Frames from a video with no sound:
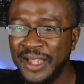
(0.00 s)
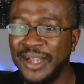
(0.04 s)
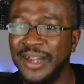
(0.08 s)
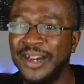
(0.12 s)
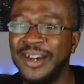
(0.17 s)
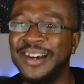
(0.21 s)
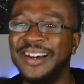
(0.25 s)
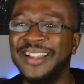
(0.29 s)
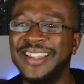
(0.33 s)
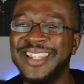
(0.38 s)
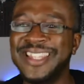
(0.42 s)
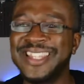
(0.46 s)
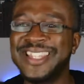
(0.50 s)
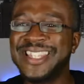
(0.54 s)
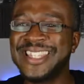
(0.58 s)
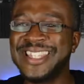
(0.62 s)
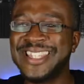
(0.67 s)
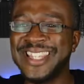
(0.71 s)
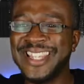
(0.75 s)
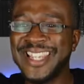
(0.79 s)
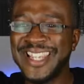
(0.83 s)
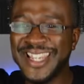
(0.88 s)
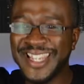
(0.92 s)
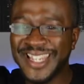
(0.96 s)
Oh, this is
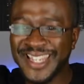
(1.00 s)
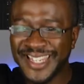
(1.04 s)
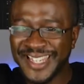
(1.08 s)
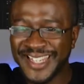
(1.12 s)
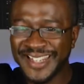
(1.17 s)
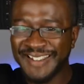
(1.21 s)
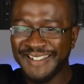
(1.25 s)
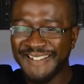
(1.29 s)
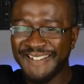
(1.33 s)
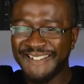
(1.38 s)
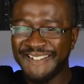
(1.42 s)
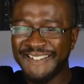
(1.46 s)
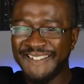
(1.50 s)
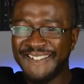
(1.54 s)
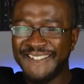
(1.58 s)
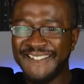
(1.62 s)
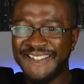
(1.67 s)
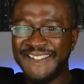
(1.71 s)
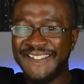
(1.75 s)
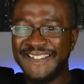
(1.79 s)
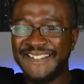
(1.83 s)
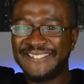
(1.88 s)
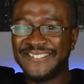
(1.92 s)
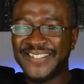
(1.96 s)
it.
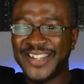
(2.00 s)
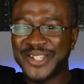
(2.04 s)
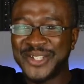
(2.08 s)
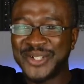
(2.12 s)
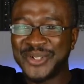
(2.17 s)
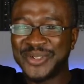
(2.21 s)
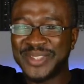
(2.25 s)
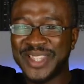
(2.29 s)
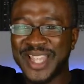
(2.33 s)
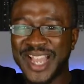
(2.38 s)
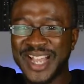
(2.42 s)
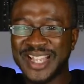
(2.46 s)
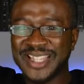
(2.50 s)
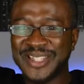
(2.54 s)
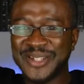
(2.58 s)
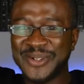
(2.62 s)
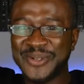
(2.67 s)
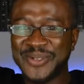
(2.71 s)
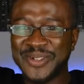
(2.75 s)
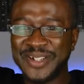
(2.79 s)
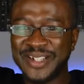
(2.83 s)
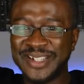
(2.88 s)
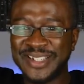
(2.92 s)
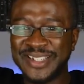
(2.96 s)

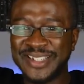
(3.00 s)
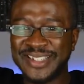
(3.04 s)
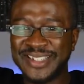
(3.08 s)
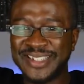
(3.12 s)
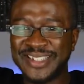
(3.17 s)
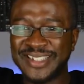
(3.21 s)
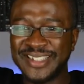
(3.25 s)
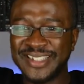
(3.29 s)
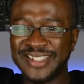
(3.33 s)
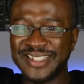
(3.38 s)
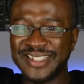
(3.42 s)
2001.